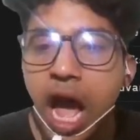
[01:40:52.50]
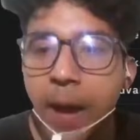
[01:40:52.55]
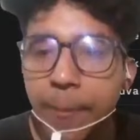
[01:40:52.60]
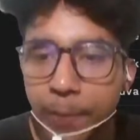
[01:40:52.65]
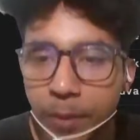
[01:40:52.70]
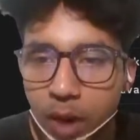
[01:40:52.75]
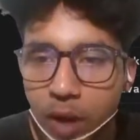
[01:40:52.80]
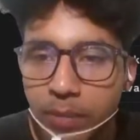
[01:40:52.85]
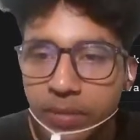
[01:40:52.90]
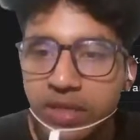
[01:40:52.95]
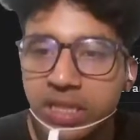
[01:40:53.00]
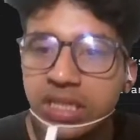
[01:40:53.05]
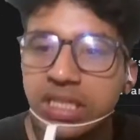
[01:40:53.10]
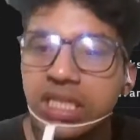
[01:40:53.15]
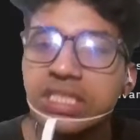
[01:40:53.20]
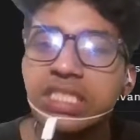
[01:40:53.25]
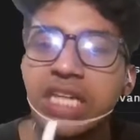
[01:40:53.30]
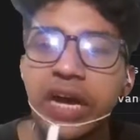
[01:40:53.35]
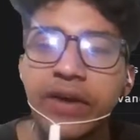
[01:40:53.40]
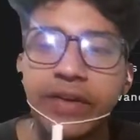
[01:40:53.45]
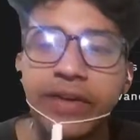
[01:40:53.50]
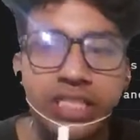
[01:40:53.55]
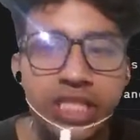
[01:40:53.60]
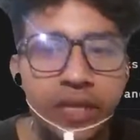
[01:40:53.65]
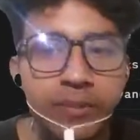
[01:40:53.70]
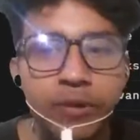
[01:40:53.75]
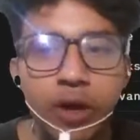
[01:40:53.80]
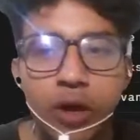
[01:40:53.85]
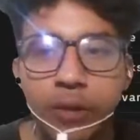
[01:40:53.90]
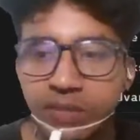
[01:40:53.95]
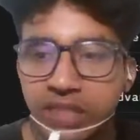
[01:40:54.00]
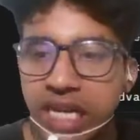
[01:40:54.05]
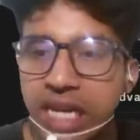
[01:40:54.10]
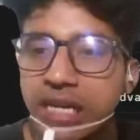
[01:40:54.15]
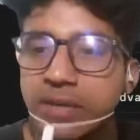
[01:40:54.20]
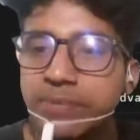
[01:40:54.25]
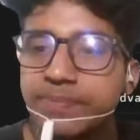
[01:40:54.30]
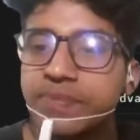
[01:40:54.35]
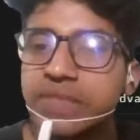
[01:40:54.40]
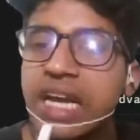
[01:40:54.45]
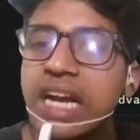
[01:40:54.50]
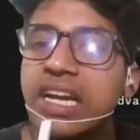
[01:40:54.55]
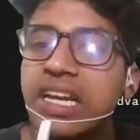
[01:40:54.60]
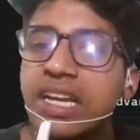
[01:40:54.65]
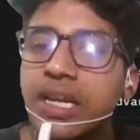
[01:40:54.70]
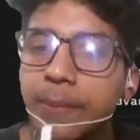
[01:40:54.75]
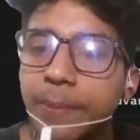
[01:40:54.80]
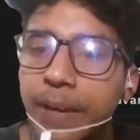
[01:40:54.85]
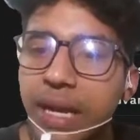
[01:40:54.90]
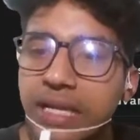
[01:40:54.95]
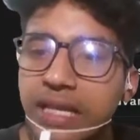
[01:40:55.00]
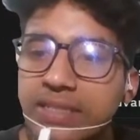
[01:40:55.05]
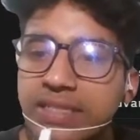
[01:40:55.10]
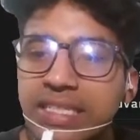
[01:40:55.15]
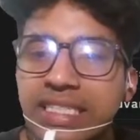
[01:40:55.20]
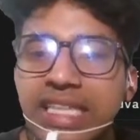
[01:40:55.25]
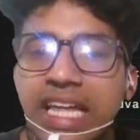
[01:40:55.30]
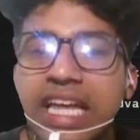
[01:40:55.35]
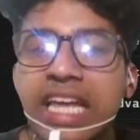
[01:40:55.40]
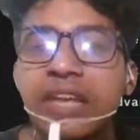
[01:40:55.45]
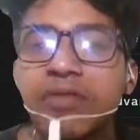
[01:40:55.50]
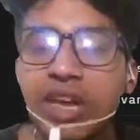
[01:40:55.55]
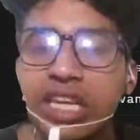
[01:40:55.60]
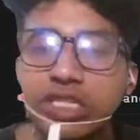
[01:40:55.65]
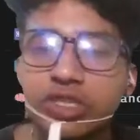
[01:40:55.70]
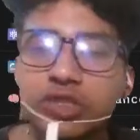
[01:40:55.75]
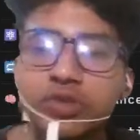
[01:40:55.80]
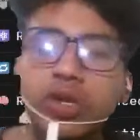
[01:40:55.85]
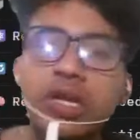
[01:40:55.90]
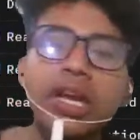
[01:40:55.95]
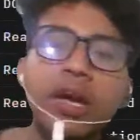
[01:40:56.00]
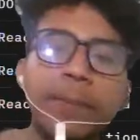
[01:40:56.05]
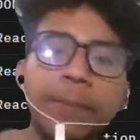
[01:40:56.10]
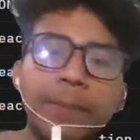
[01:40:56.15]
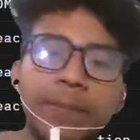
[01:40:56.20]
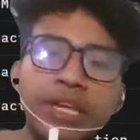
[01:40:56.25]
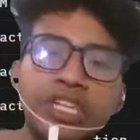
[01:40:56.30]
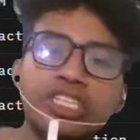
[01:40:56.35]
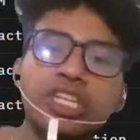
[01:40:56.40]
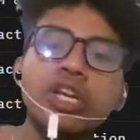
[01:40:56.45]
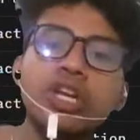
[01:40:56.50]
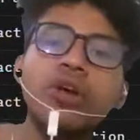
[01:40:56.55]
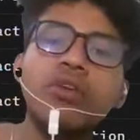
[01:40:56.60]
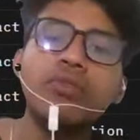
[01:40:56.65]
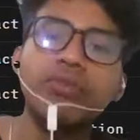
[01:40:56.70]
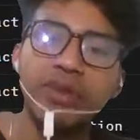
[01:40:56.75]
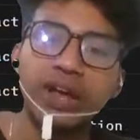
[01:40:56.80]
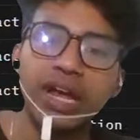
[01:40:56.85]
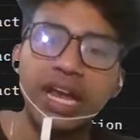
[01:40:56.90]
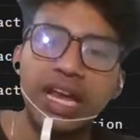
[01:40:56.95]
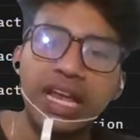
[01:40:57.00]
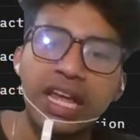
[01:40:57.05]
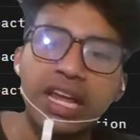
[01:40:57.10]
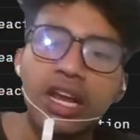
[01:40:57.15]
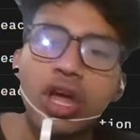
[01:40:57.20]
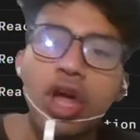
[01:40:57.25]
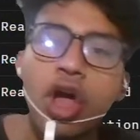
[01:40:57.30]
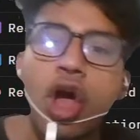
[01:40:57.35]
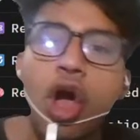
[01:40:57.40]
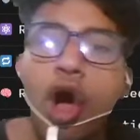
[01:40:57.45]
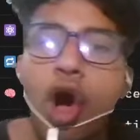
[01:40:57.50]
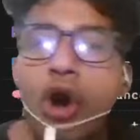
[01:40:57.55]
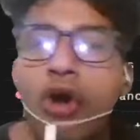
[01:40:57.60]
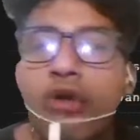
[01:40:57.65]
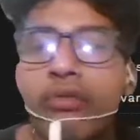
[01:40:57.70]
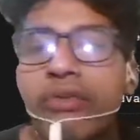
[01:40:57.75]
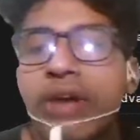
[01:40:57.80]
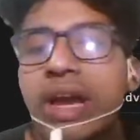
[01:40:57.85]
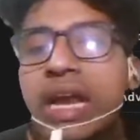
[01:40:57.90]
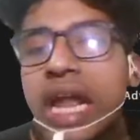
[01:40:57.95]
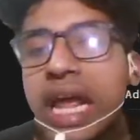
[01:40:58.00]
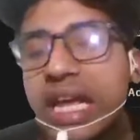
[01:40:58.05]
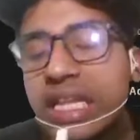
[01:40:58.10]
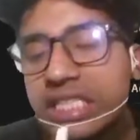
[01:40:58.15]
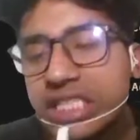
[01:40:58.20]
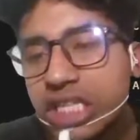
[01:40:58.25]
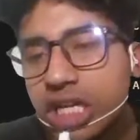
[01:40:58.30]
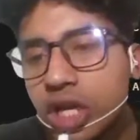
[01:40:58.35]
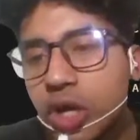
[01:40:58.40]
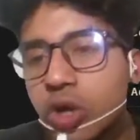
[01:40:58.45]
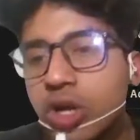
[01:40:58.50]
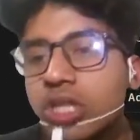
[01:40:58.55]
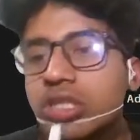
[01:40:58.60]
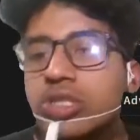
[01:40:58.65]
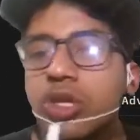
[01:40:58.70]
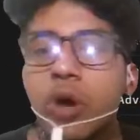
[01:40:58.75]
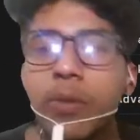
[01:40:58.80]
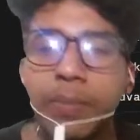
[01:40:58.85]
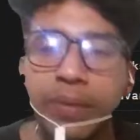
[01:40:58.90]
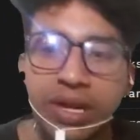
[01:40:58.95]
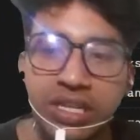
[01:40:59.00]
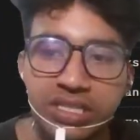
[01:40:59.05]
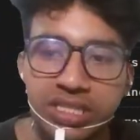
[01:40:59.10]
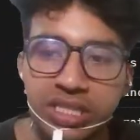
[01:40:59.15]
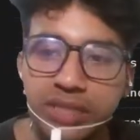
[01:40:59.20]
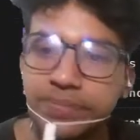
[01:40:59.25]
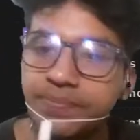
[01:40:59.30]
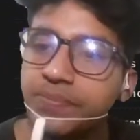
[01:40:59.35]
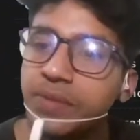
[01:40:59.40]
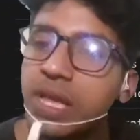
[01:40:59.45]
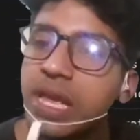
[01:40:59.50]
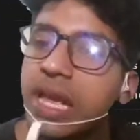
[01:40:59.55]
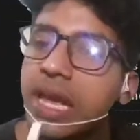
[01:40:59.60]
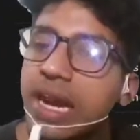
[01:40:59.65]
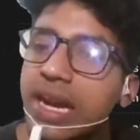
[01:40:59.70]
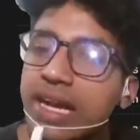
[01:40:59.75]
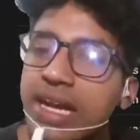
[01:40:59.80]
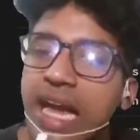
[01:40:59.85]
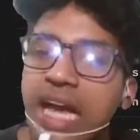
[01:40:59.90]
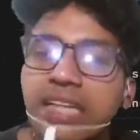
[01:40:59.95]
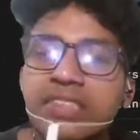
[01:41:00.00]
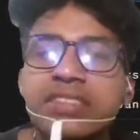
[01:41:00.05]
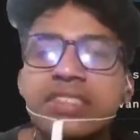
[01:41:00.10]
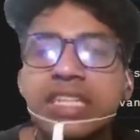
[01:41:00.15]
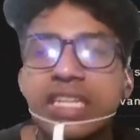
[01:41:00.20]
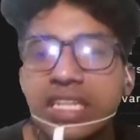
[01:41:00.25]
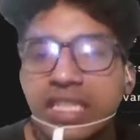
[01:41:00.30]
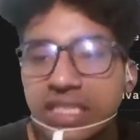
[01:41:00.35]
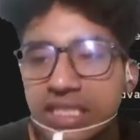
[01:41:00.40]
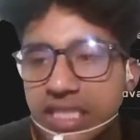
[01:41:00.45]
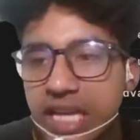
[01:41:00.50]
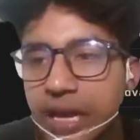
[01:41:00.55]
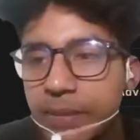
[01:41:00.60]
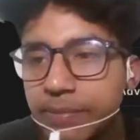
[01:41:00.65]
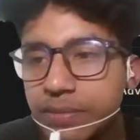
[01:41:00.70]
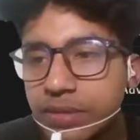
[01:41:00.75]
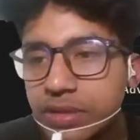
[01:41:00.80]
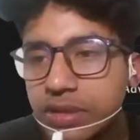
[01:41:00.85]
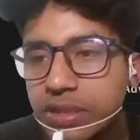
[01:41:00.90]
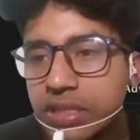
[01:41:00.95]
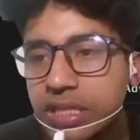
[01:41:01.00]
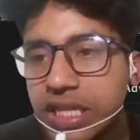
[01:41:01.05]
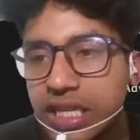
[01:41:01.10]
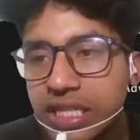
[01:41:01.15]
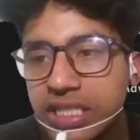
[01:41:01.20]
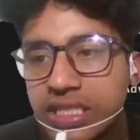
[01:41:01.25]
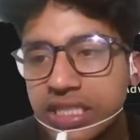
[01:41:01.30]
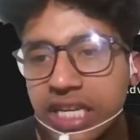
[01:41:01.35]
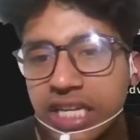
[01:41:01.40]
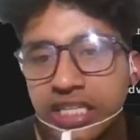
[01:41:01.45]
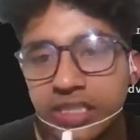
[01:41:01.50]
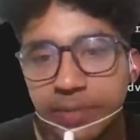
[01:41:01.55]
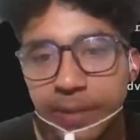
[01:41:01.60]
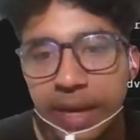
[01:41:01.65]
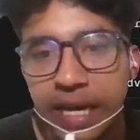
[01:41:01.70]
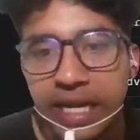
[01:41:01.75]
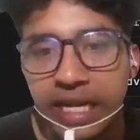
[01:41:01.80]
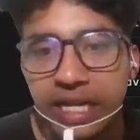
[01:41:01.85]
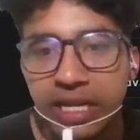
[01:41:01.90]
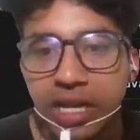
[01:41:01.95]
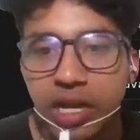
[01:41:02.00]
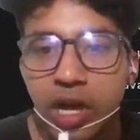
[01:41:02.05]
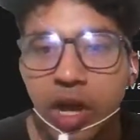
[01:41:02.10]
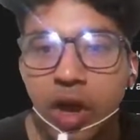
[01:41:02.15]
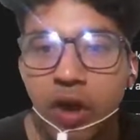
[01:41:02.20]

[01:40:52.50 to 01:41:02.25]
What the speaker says: a promise is a JavaScript object that represents the eventual completion of failure of an asynchronous operation. It has three steps, three states pending: